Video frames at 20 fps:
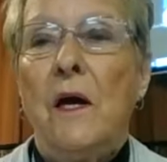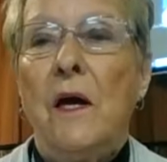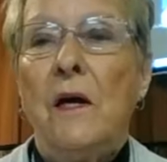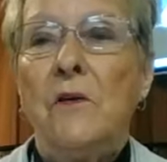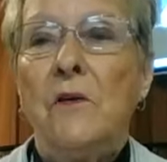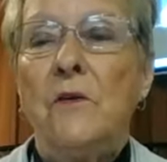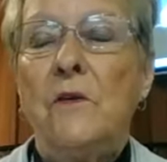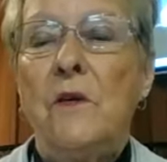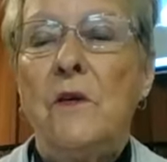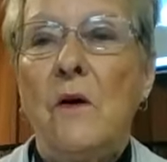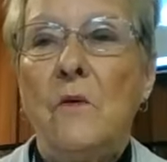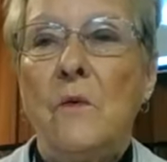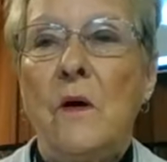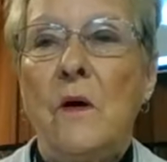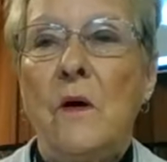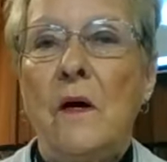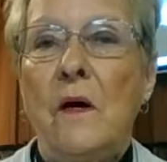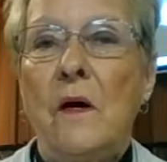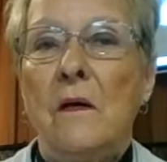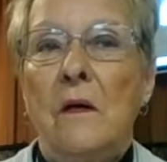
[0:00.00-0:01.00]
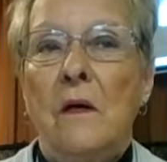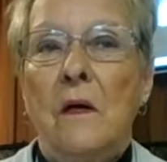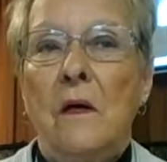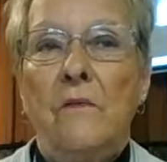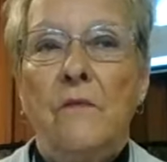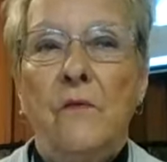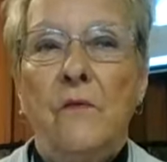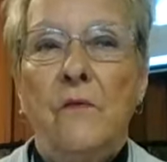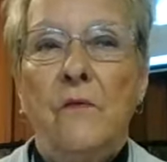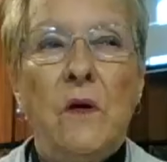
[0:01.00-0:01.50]
And you know, uh,
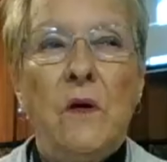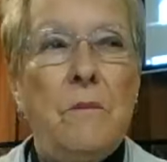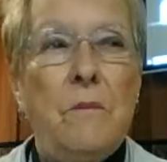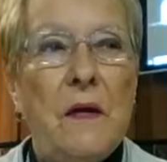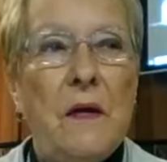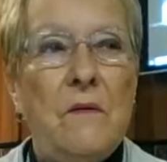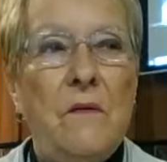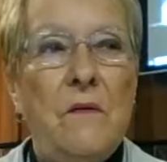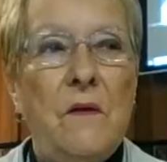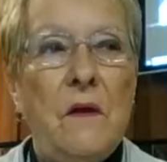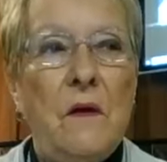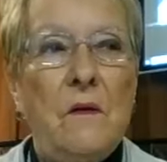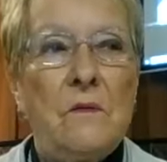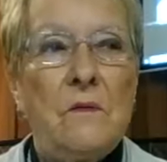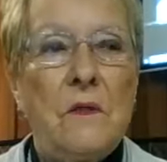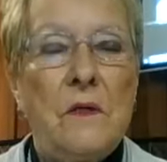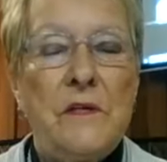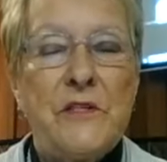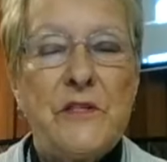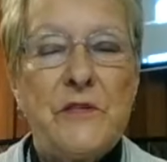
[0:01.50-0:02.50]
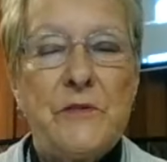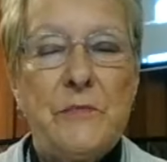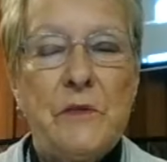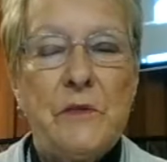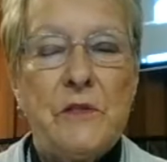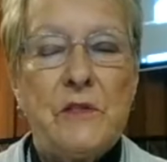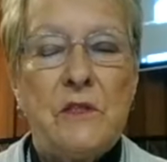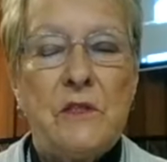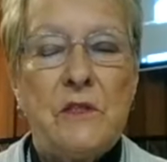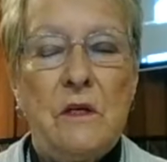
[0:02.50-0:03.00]
if you get back in the Old
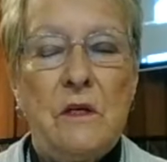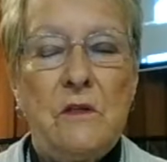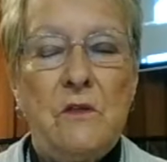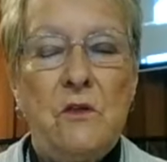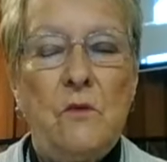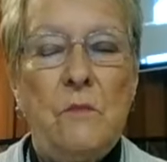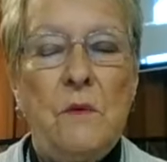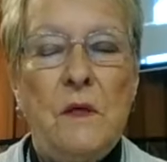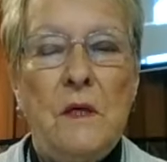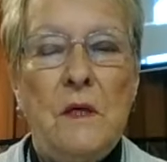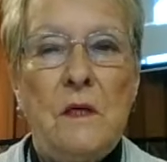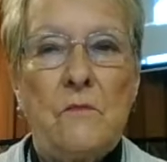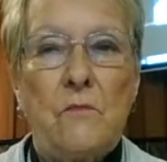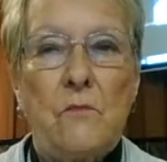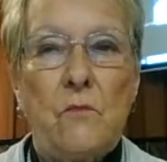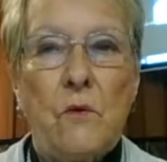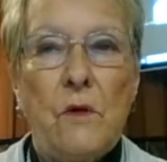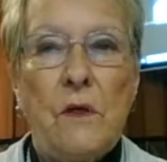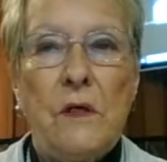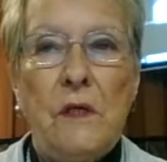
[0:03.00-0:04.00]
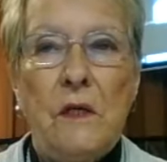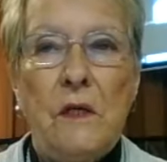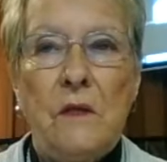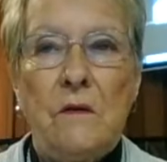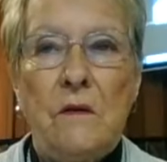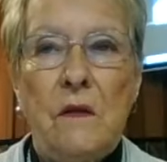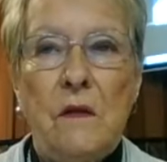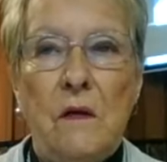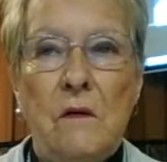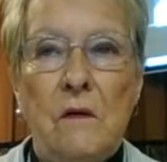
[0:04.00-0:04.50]
Testament and you begin
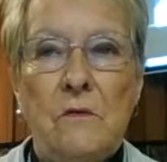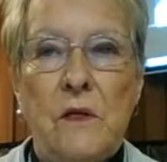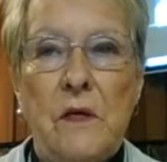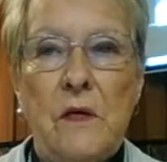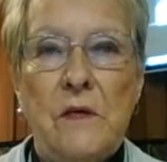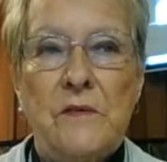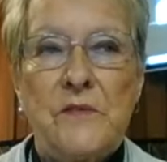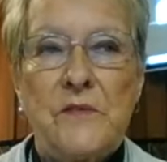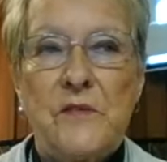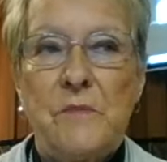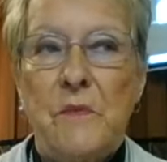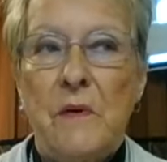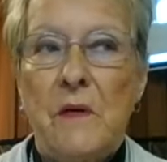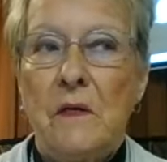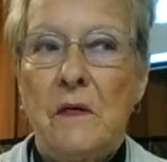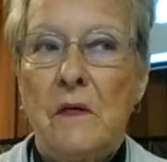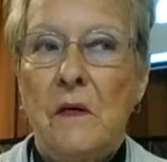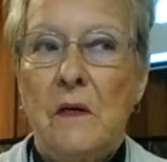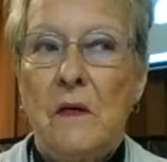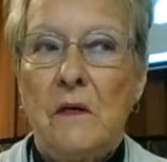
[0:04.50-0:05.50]
reading the Old Testament,